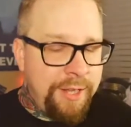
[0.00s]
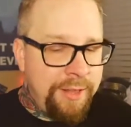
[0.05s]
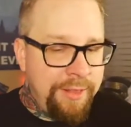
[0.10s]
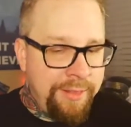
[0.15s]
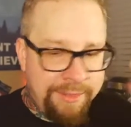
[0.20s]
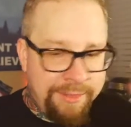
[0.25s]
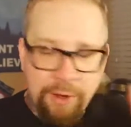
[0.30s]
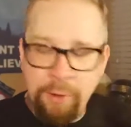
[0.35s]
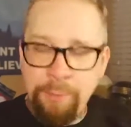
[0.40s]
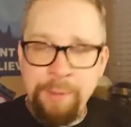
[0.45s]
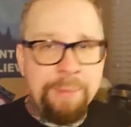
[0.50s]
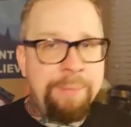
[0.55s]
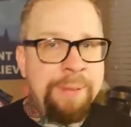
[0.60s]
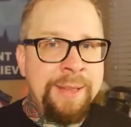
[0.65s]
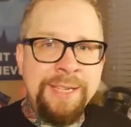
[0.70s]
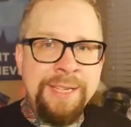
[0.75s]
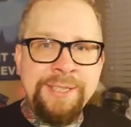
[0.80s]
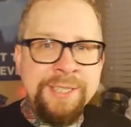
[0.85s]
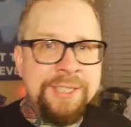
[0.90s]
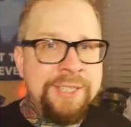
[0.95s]
there'll be
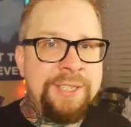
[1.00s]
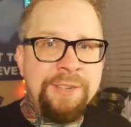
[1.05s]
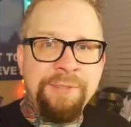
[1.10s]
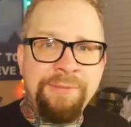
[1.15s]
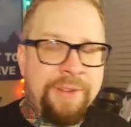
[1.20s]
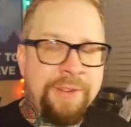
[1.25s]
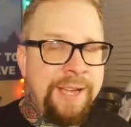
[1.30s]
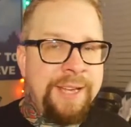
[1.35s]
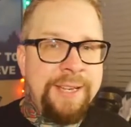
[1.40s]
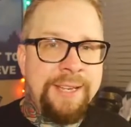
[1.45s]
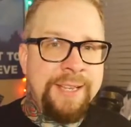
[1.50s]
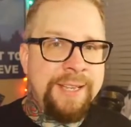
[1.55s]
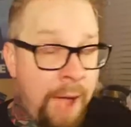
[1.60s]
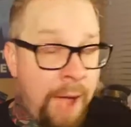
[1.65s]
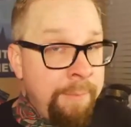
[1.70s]
places to find it.